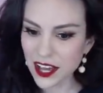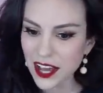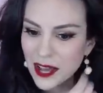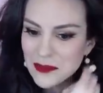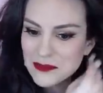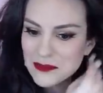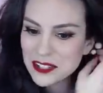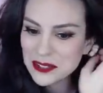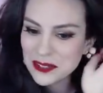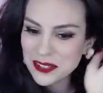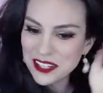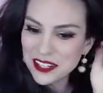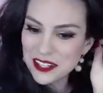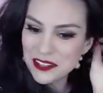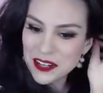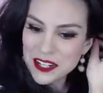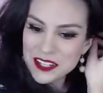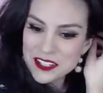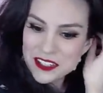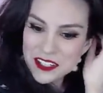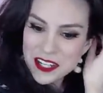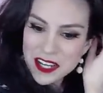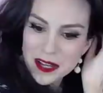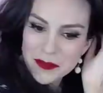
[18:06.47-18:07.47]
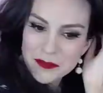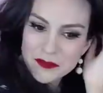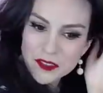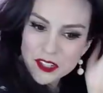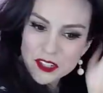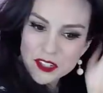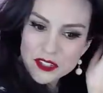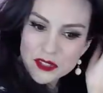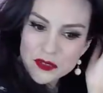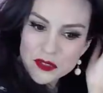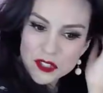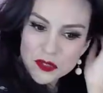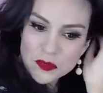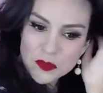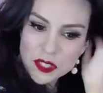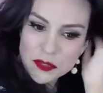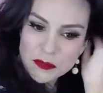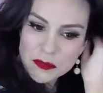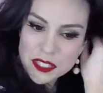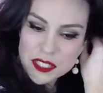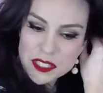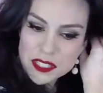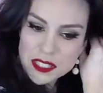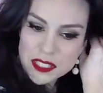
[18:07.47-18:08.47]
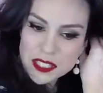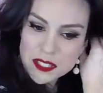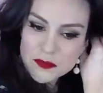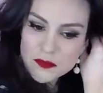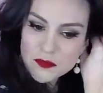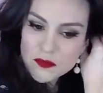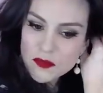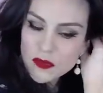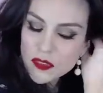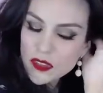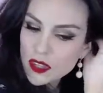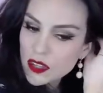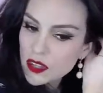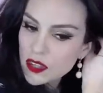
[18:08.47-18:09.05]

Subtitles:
I'm doing a great job. You're so sweet, Missy.